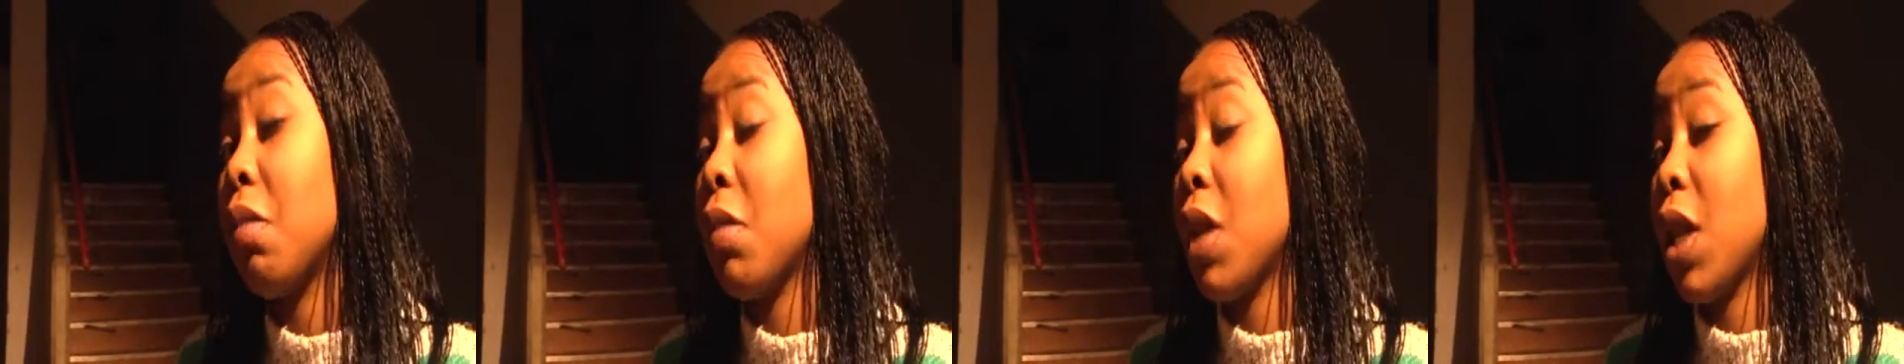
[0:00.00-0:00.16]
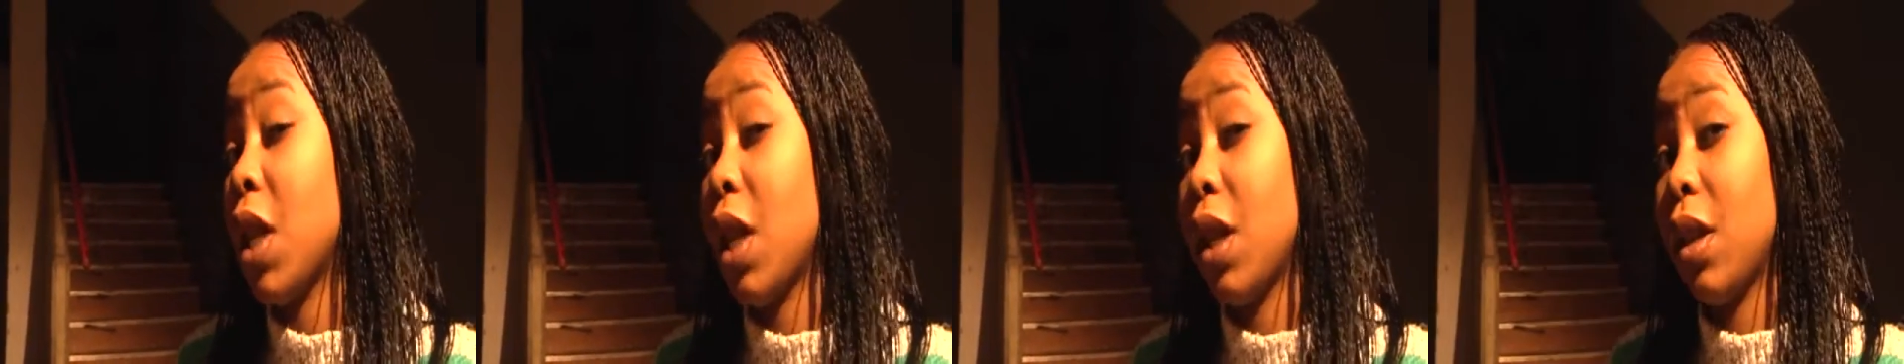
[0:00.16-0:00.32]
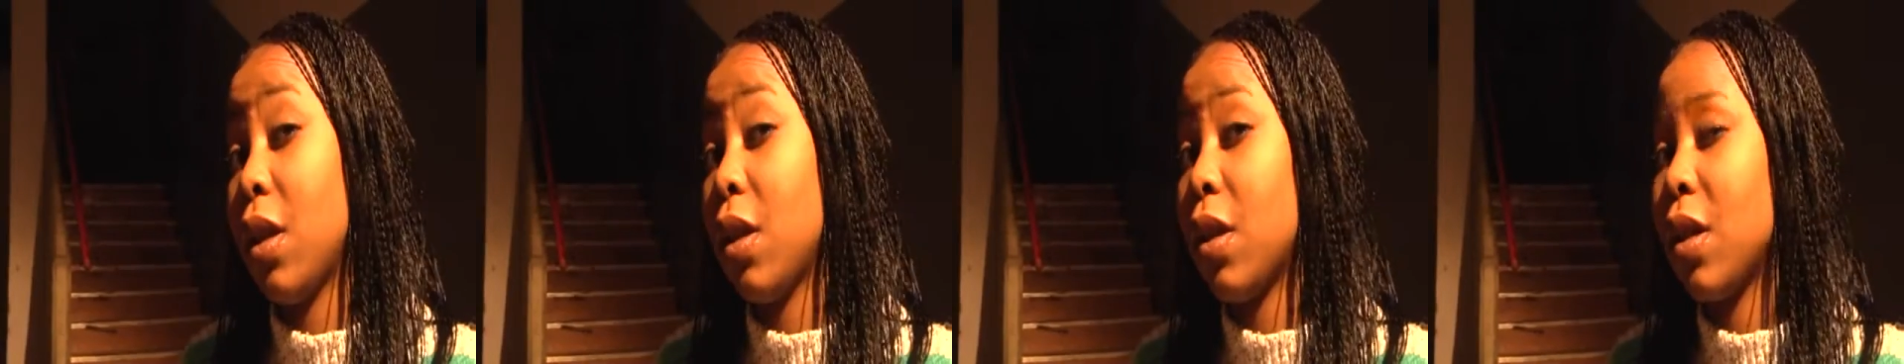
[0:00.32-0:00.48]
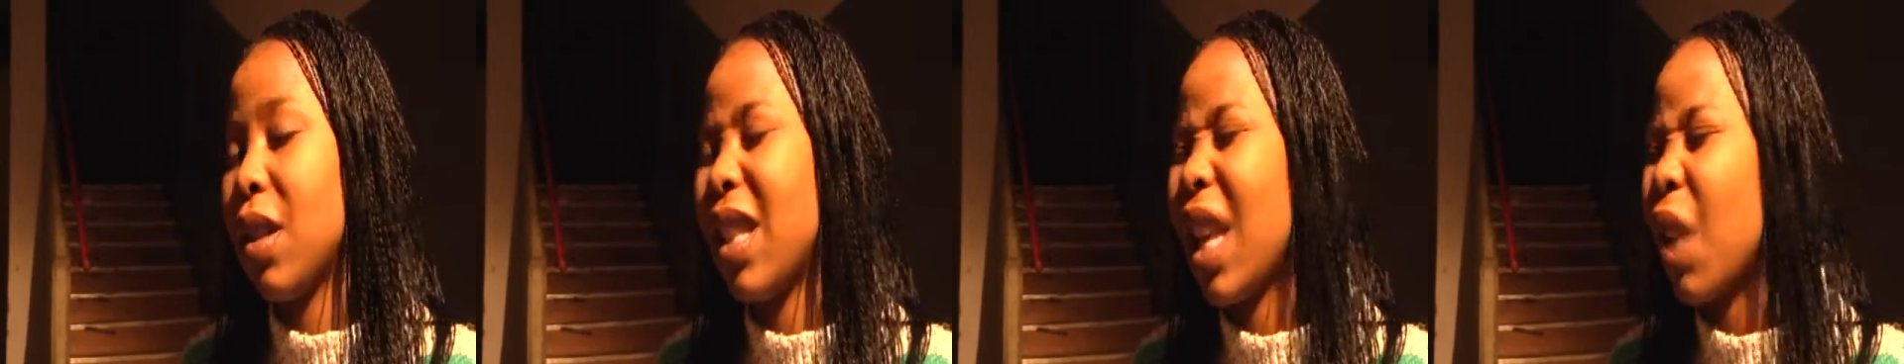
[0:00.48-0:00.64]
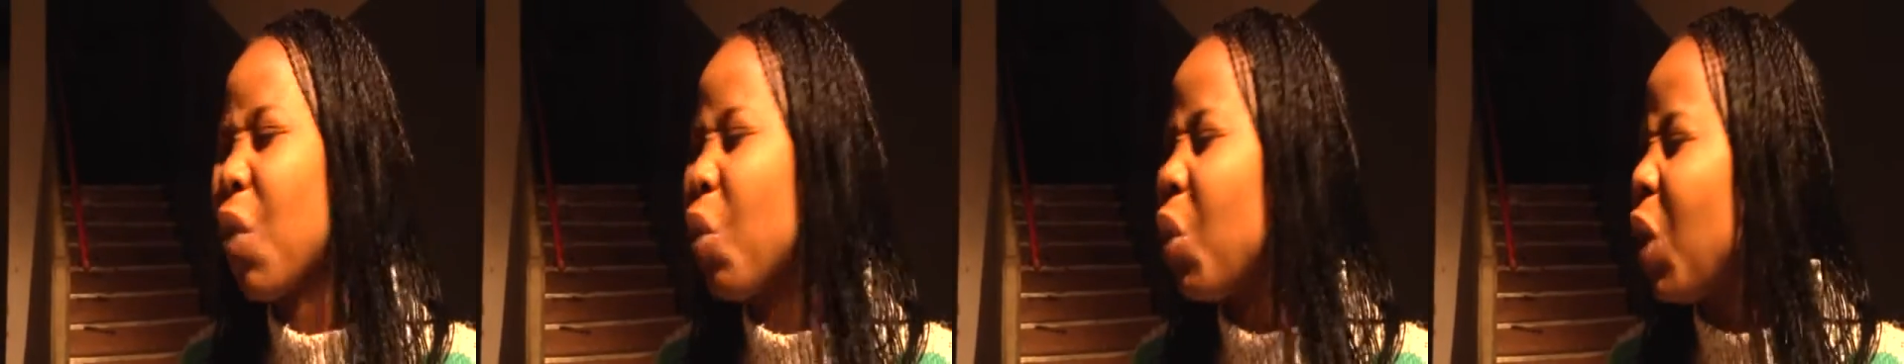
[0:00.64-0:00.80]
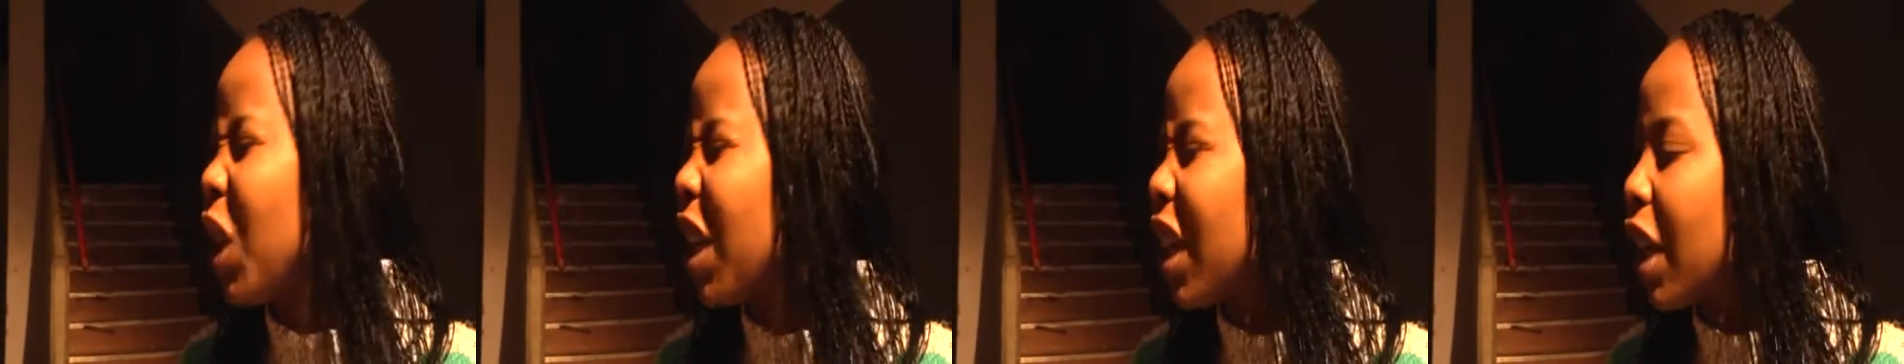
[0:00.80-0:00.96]
minutes that
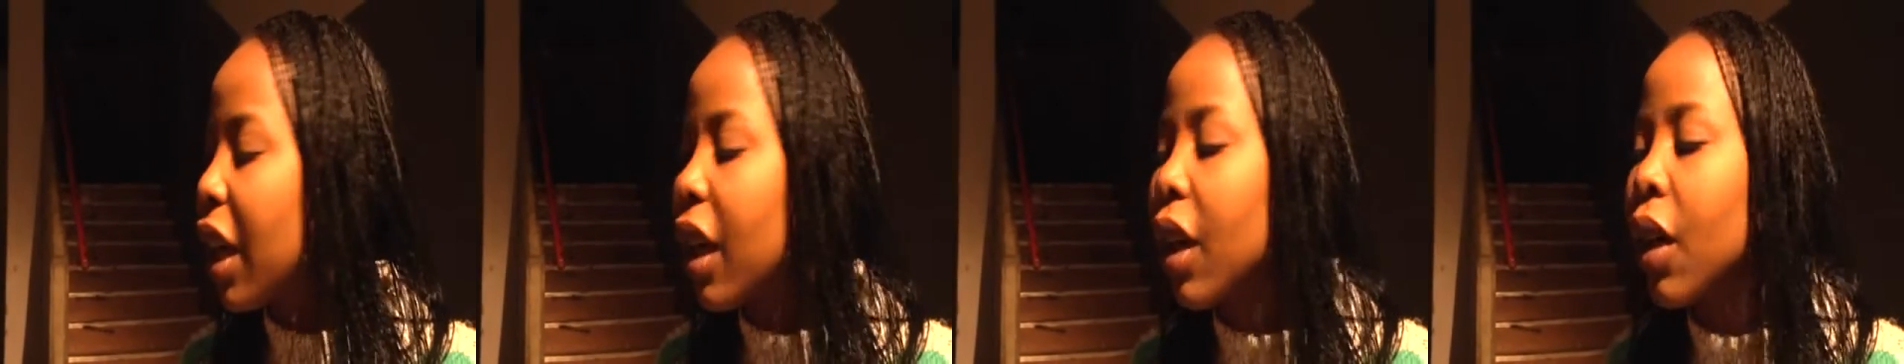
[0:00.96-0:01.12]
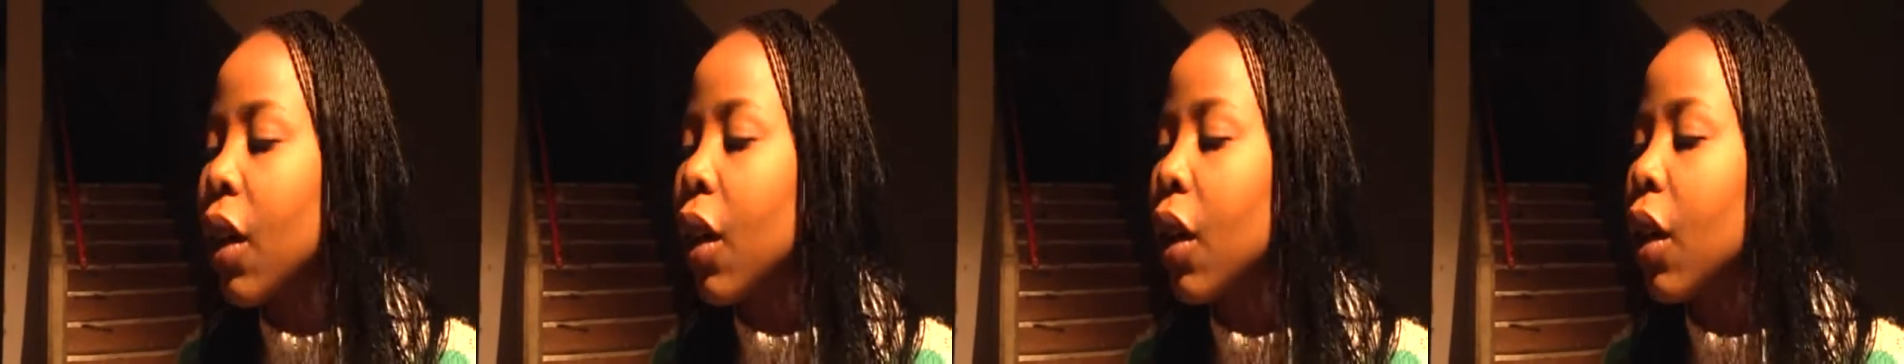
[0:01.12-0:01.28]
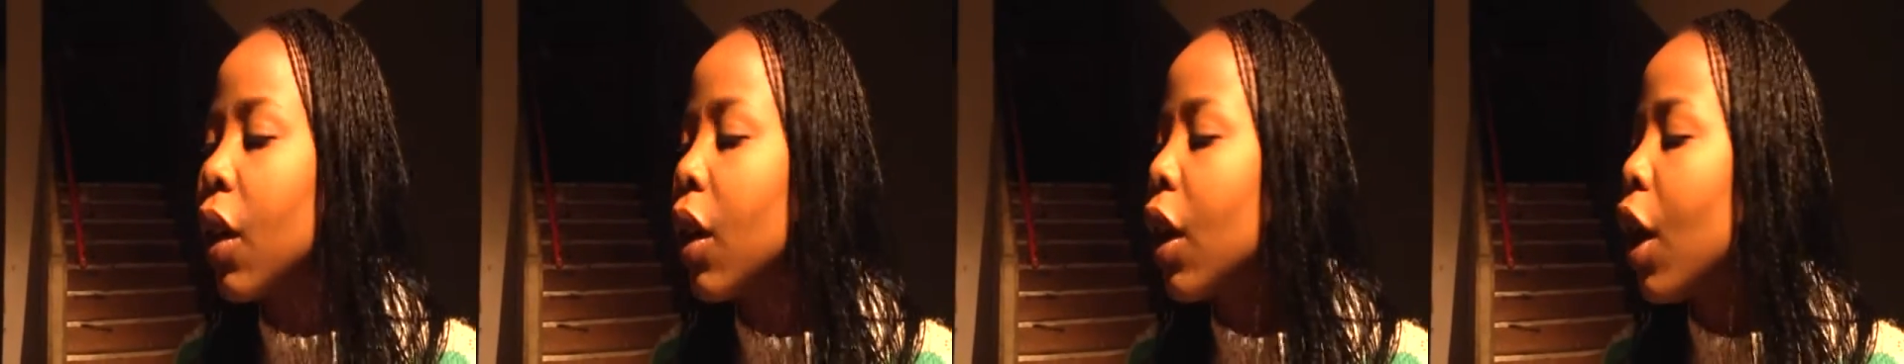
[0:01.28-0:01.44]
we kill,